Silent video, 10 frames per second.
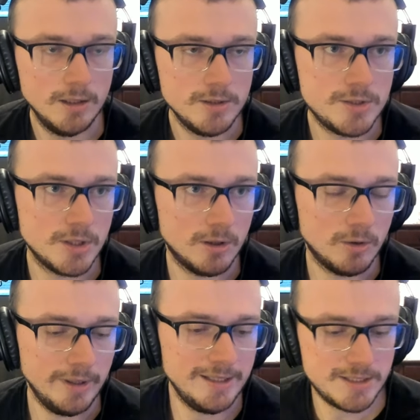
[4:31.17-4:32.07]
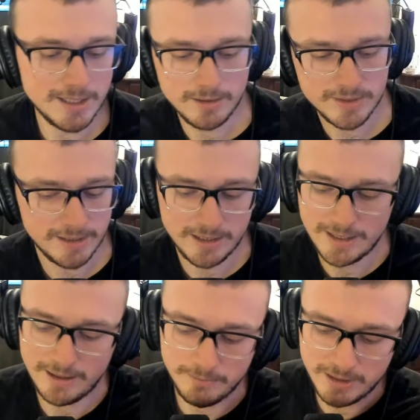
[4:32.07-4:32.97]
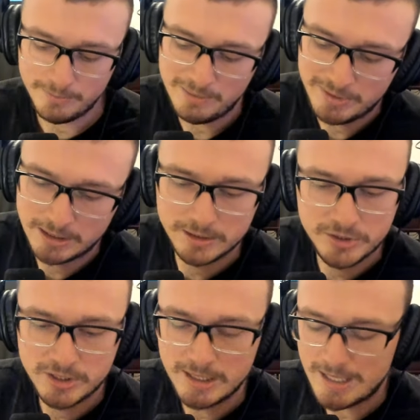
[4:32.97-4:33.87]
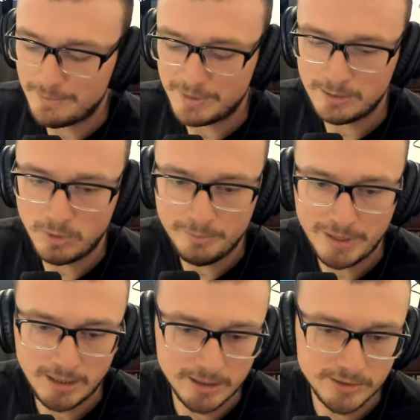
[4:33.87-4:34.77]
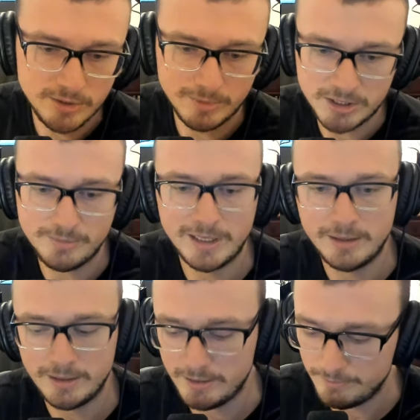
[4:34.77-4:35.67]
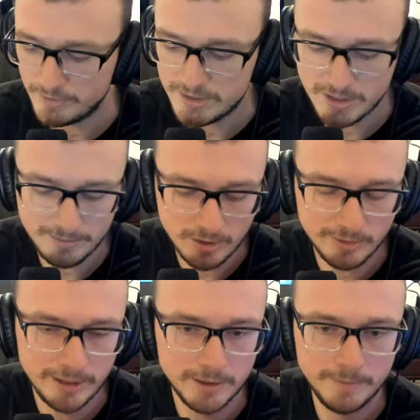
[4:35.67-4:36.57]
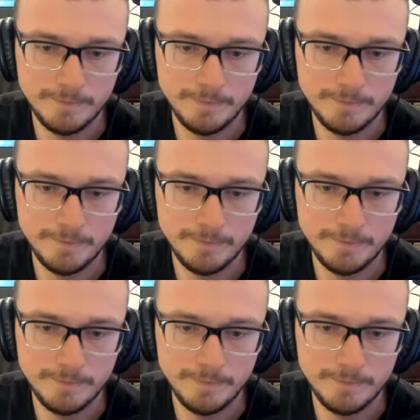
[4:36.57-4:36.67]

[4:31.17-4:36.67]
So it sounds like that it might be an allusion to that, but I won't bang on too much about it. Let's keep going here.